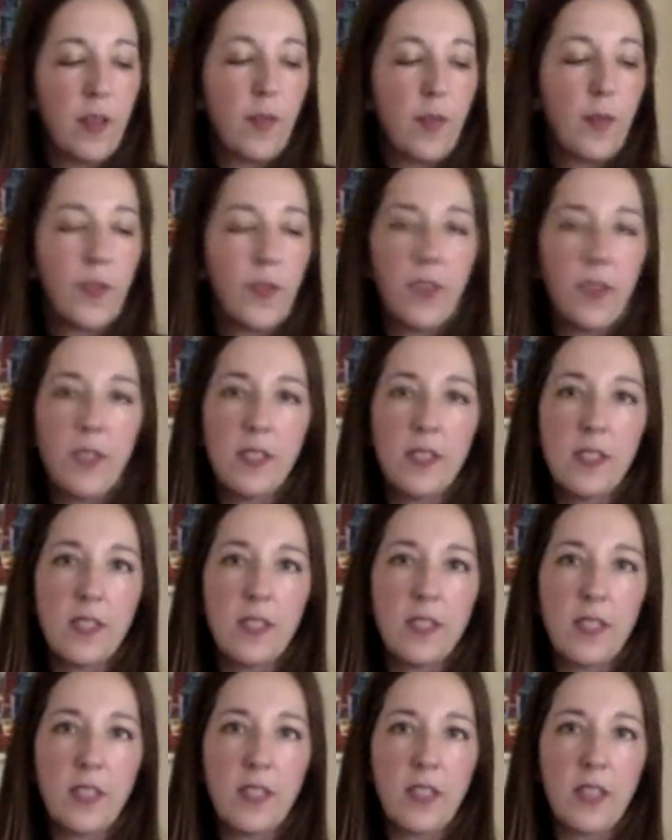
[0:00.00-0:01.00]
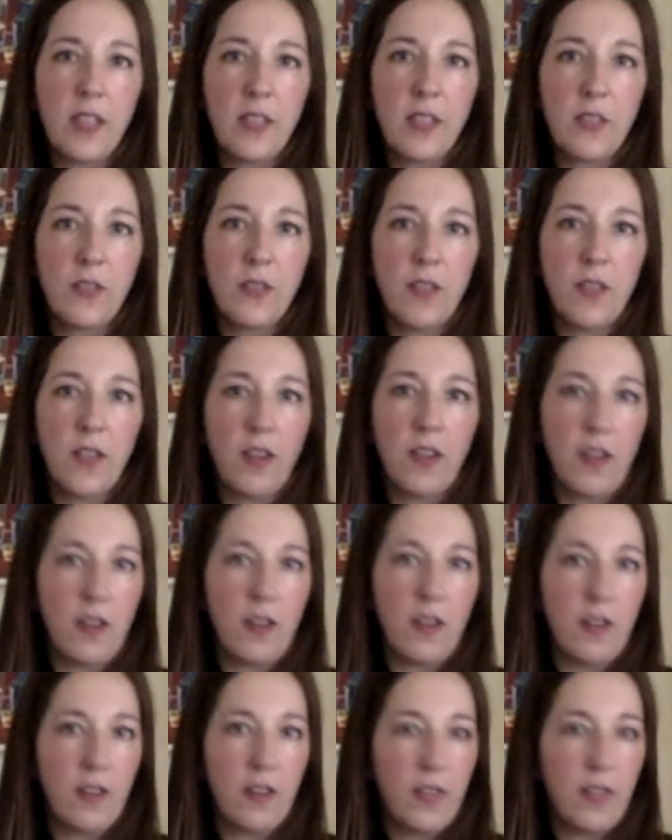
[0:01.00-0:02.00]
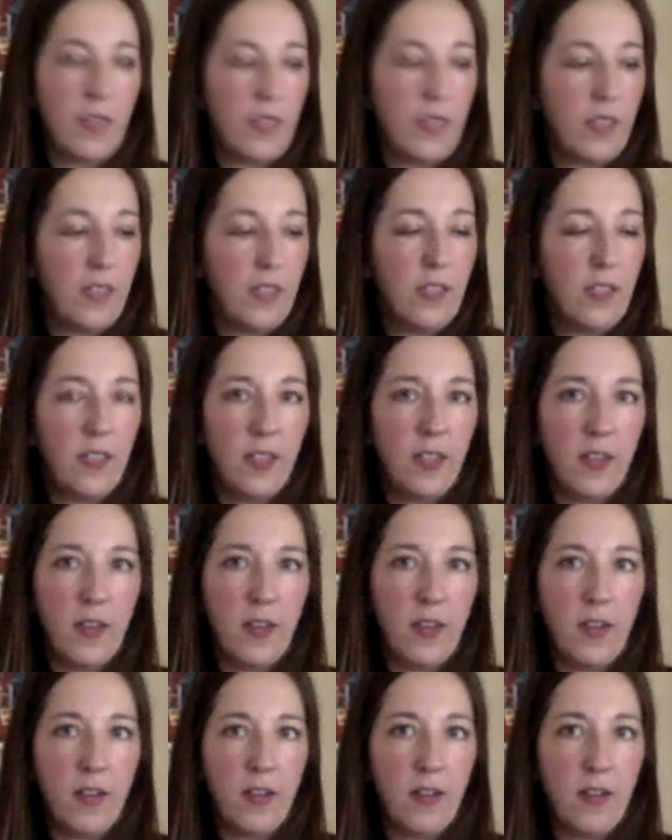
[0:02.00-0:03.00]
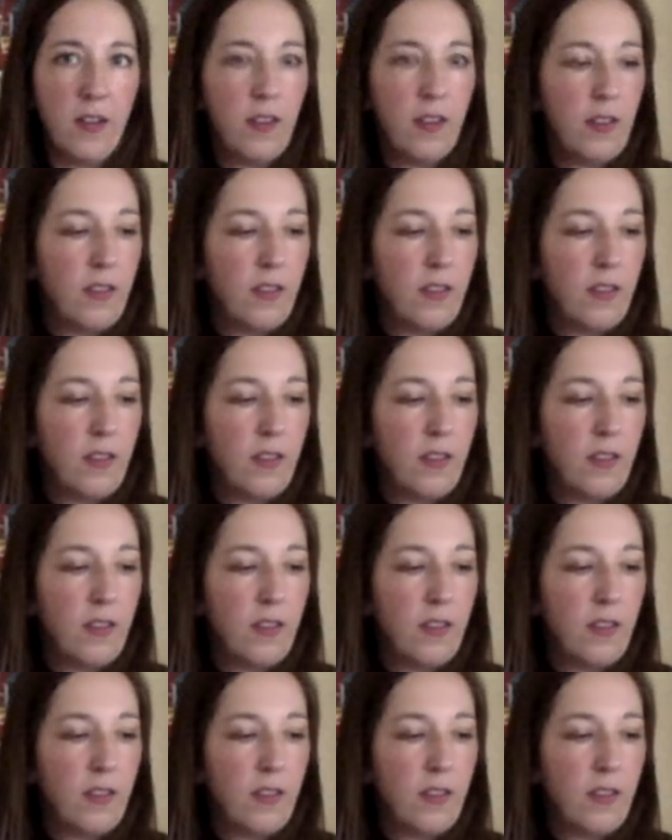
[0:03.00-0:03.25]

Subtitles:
but this index finger here